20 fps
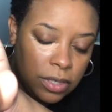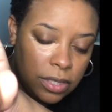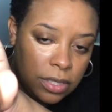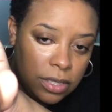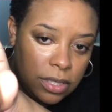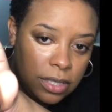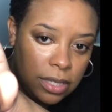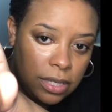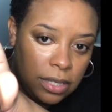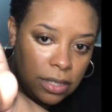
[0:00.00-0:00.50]

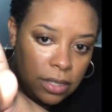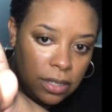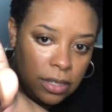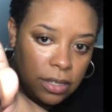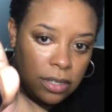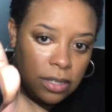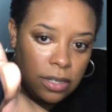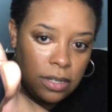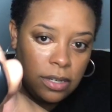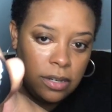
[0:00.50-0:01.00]
Concealer
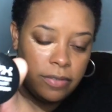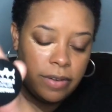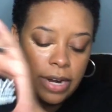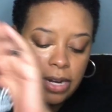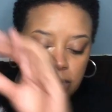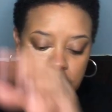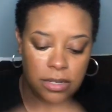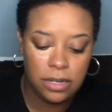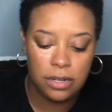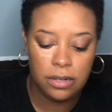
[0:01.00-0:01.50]

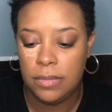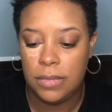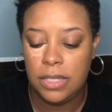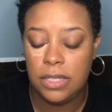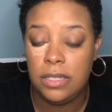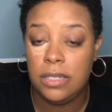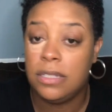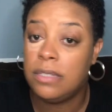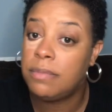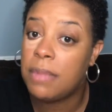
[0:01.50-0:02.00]
Corrector.
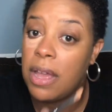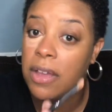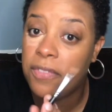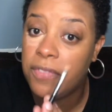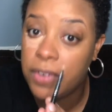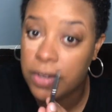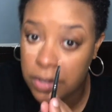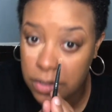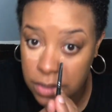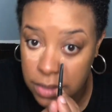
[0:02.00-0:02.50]
This is my
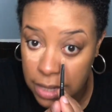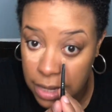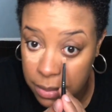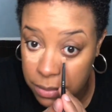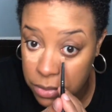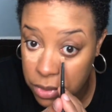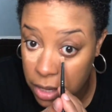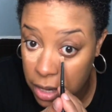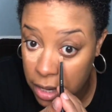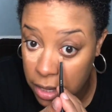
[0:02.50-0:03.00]
first time
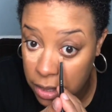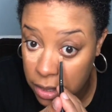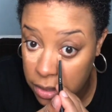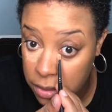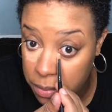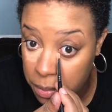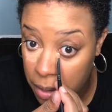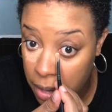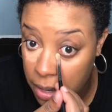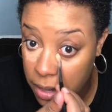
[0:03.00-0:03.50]
trying this
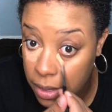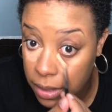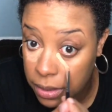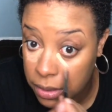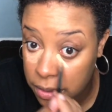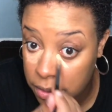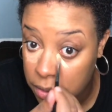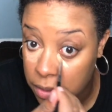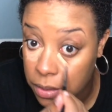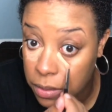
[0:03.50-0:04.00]
product,
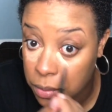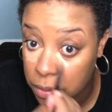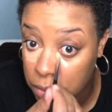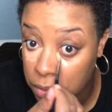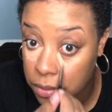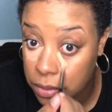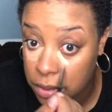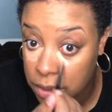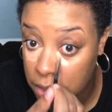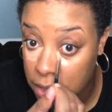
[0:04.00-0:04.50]
so
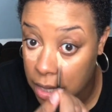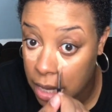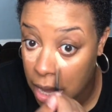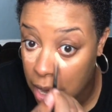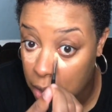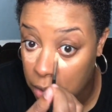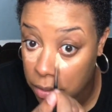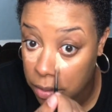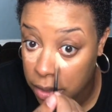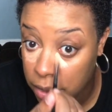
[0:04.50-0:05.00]
we'll see
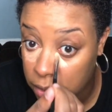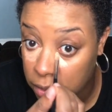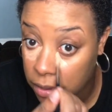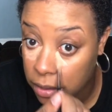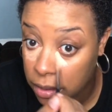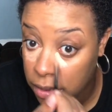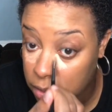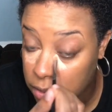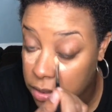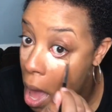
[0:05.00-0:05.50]
how it
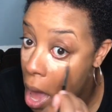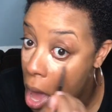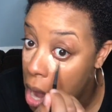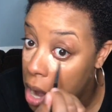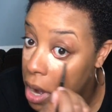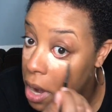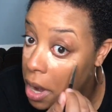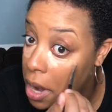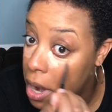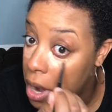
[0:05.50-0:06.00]
looks
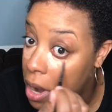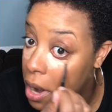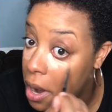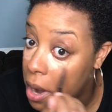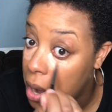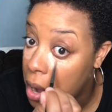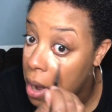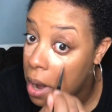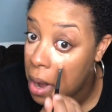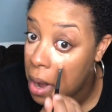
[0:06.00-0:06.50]
under